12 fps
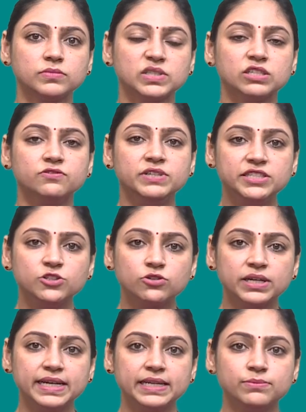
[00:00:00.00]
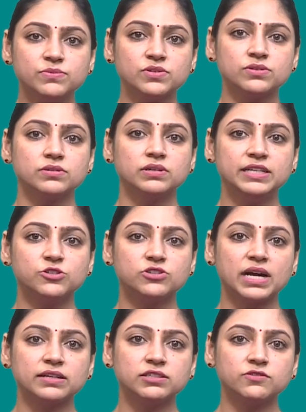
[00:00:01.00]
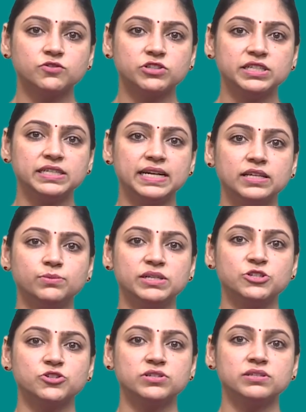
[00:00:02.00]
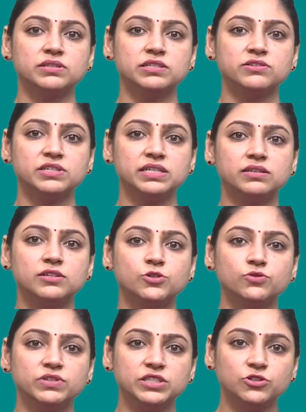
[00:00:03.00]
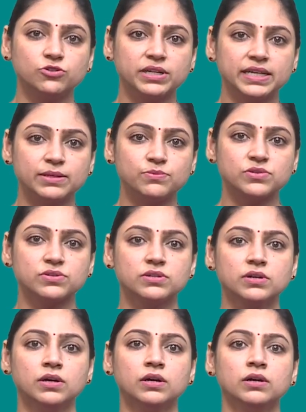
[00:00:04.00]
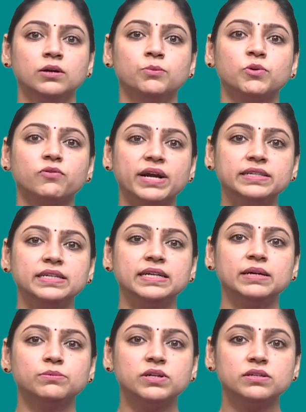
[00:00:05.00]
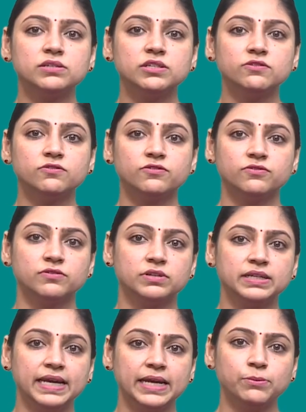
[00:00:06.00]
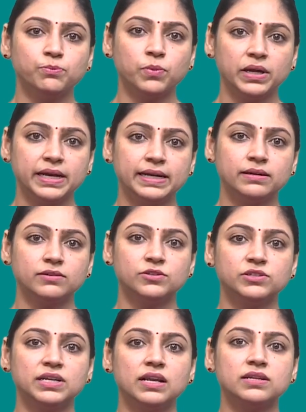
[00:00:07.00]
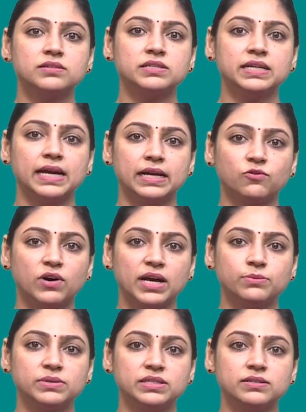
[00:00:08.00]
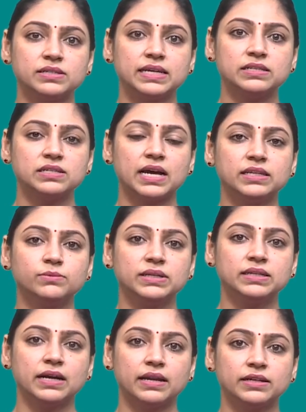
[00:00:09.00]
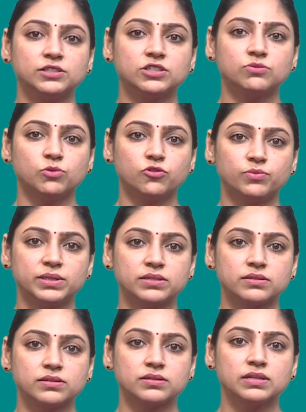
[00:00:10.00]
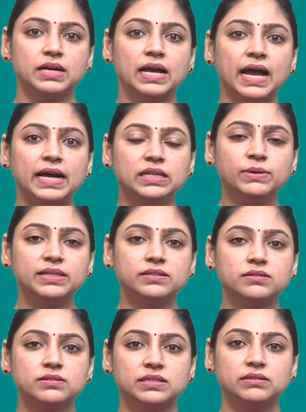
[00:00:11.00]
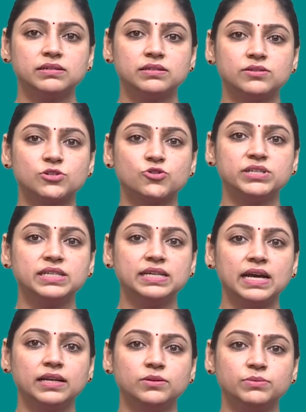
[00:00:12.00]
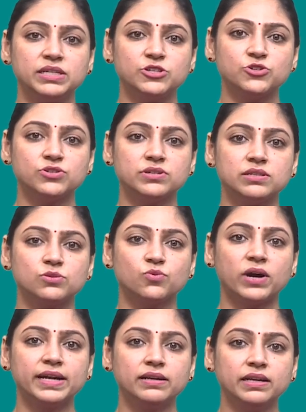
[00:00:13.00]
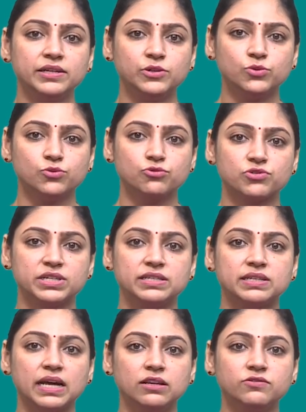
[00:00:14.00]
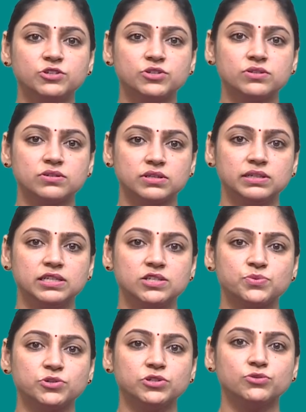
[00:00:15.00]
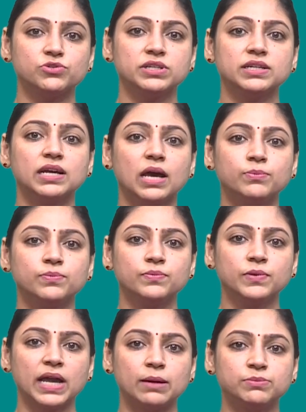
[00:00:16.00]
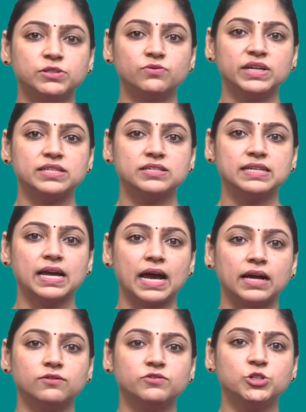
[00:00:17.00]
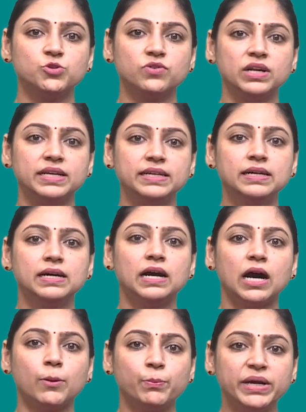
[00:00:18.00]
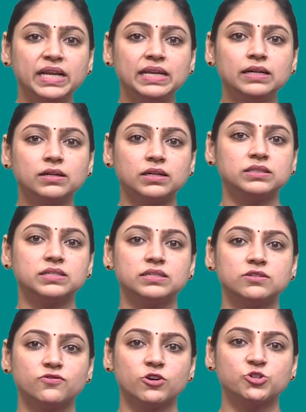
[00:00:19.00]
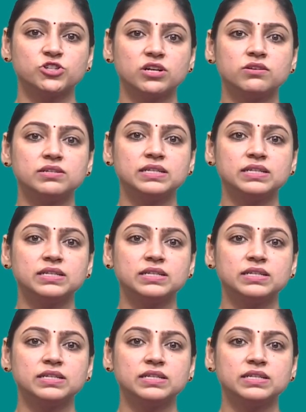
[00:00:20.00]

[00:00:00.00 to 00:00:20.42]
Video games. Interactive 3D animation is integral to video games, providing immersive gameplay, realistic environments, and dynamic character movements. Animated series. 3D animation is widely used in television series, producing captivating and visually appealing content for children